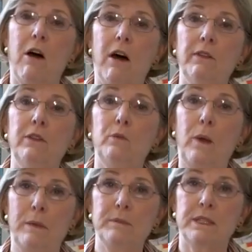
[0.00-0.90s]
on the
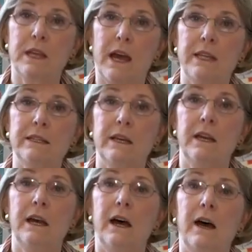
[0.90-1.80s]
website
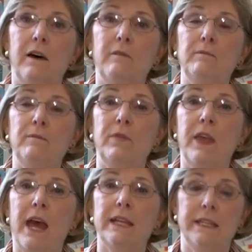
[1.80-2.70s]
um,
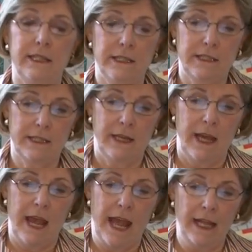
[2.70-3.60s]
that is
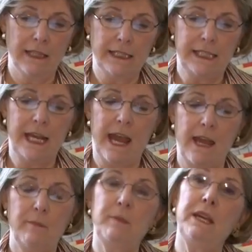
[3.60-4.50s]

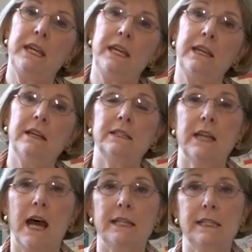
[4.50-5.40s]

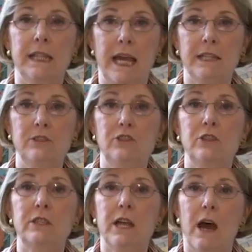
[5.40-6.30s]

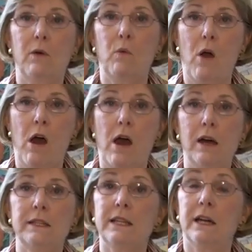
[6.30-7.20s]

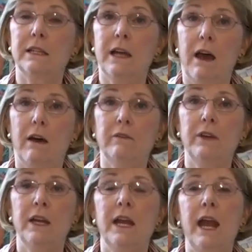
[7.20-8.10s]
leap.leg.wa.gov,
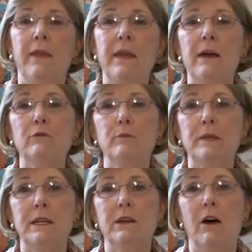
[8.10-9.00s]
and that will
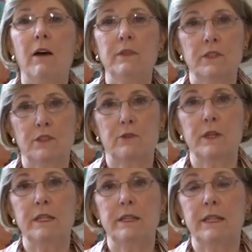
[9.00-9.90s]
be on the
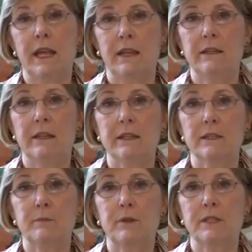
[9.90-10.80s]
screen at the end of
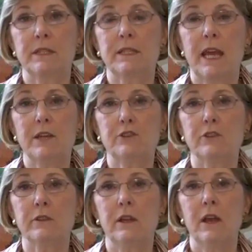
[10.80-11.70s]
this
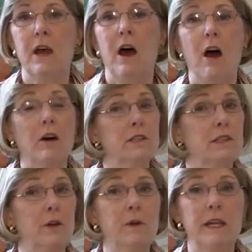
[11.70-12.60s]
presentation.
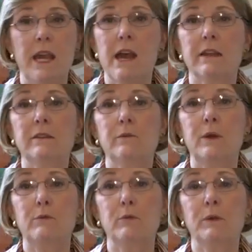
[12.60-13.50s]
Also, again,
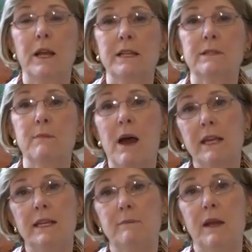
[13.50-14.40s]
we will place
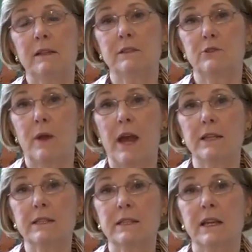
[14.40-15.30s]
my email
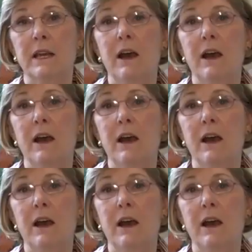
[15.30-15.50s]
address